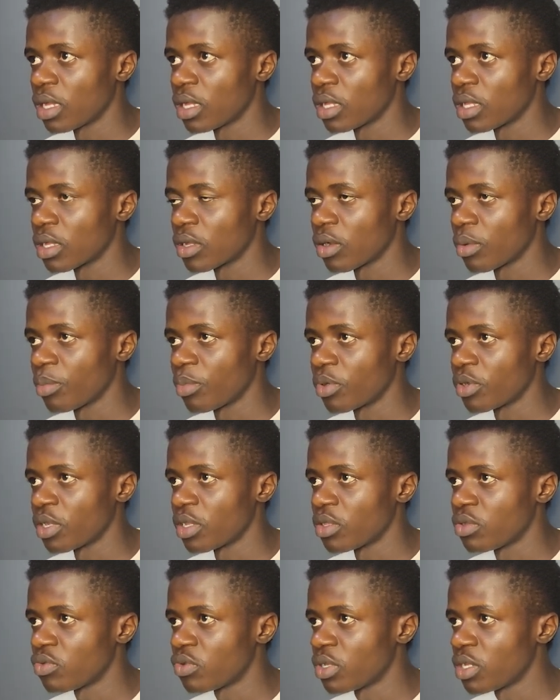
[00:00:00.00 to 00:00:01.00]
The
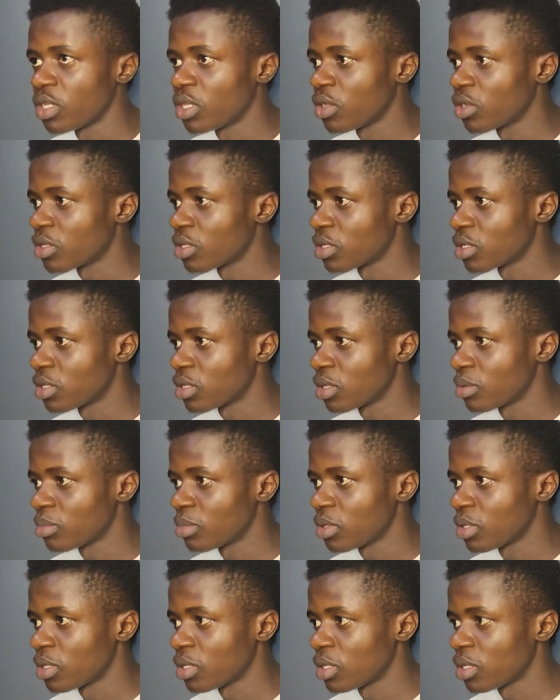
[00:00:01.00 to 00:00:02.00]
component 3 does the same
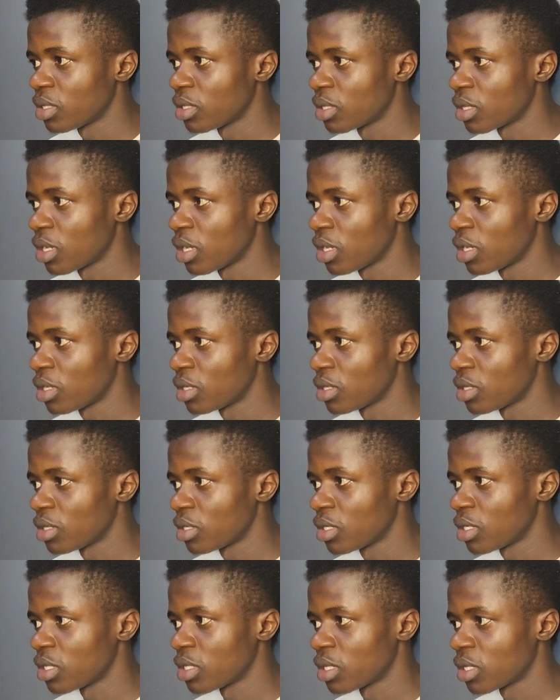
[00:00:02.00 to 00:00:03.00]
thing, and
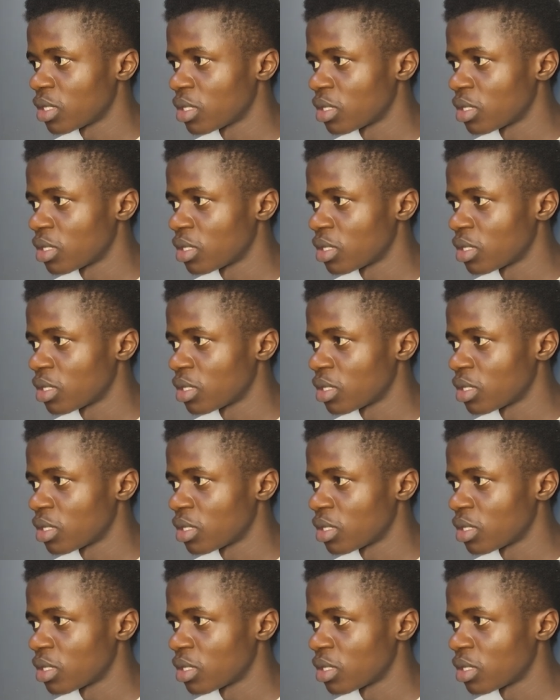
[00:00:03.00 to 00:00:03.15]
it